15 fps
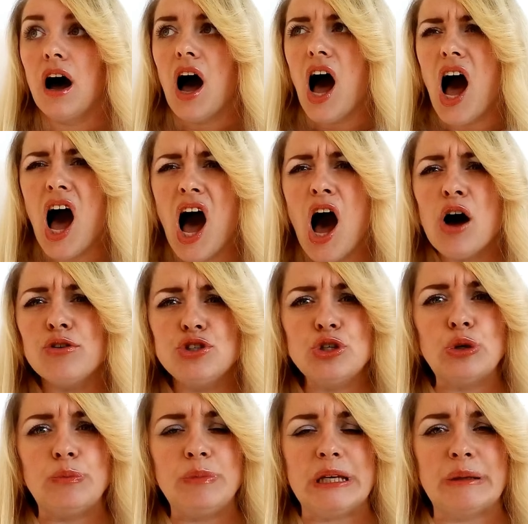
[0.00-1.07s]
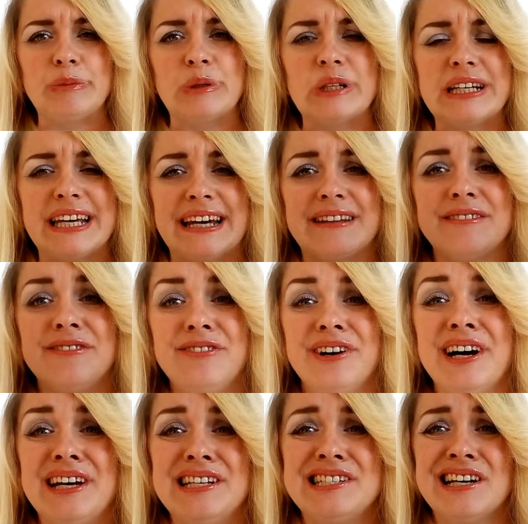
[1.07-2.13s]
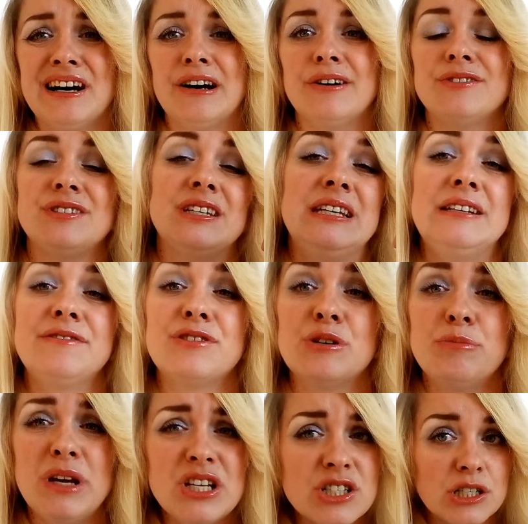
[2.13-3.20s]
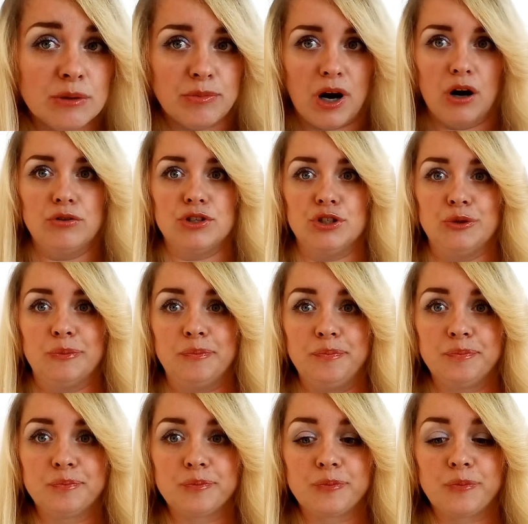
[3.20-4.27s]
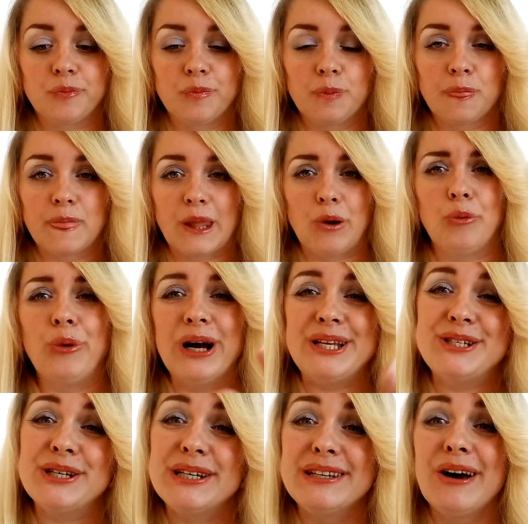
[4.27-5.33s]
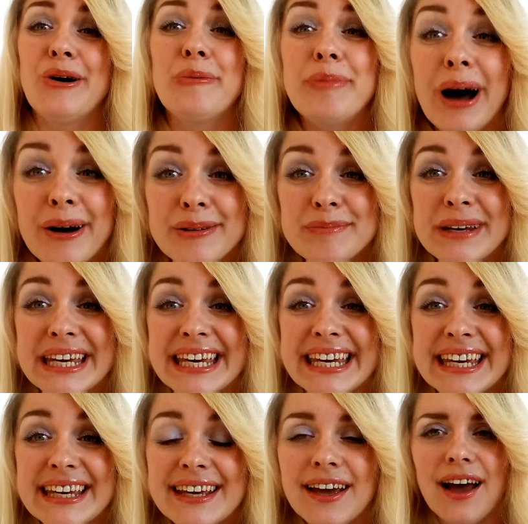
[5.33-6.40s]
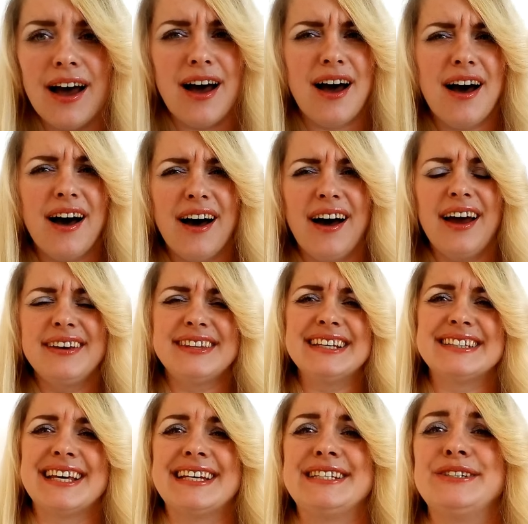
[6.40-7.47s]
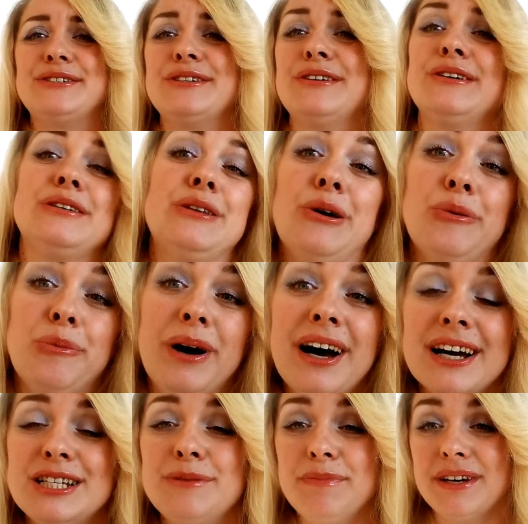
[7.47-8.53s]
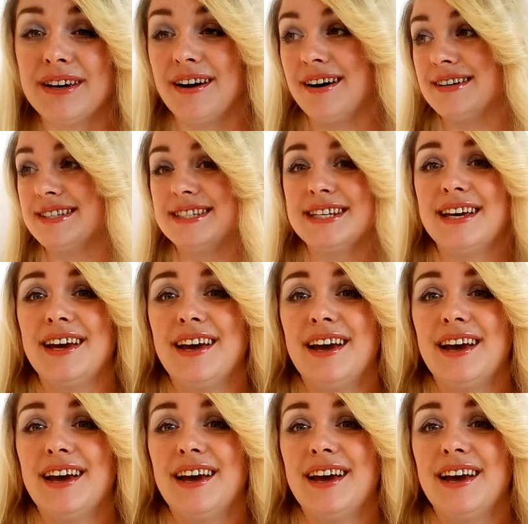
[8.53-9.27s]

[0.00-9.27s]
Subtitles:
how do people can find out the information about you? What do you know about me? I think that you do not know much because